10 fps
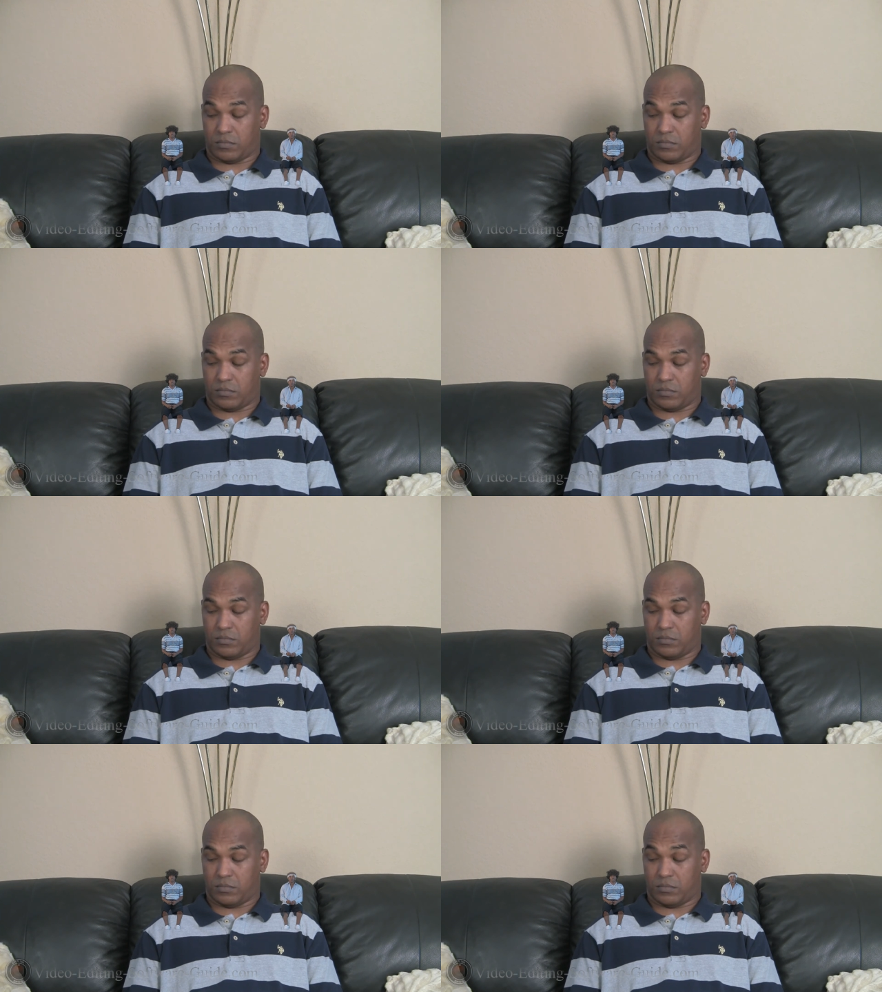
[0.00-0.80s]

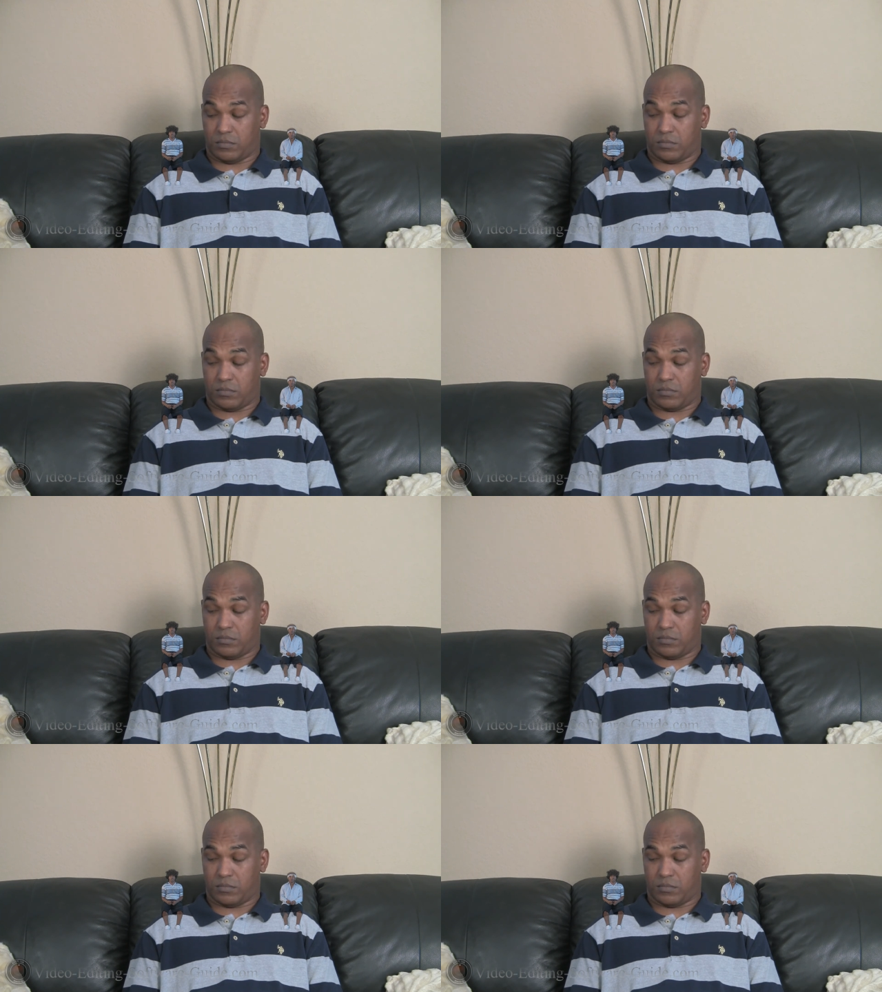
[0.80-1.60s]

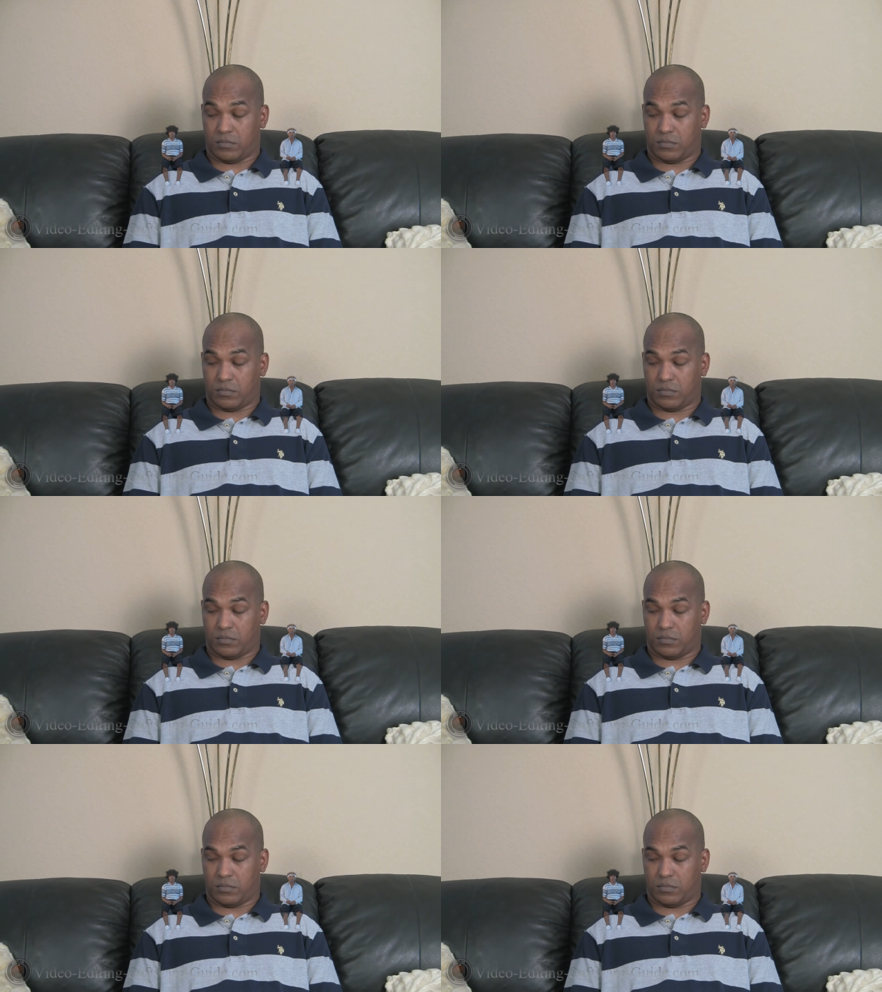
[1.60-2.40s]

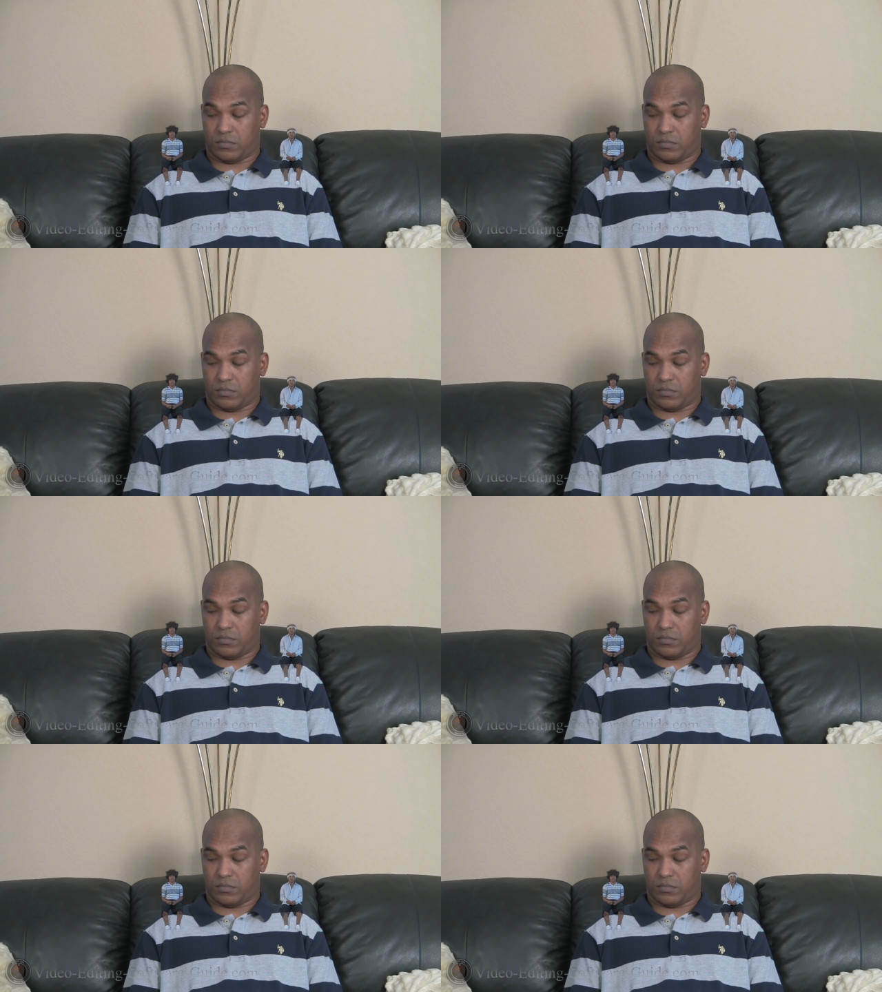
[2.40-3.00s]
Nobody speaks.